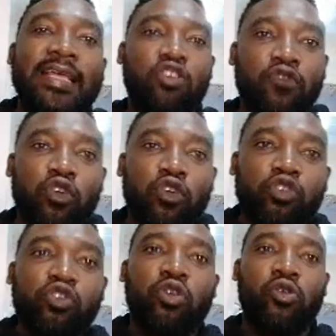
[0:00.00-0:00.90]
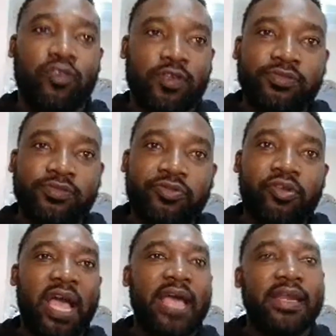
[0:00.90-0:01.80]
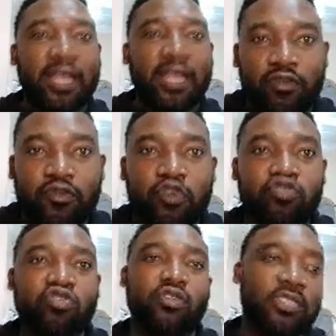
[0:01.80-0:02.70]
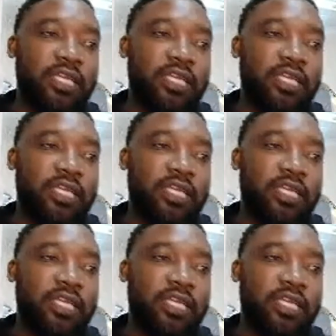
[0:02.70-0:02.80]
of controls. Hierarchy of controls.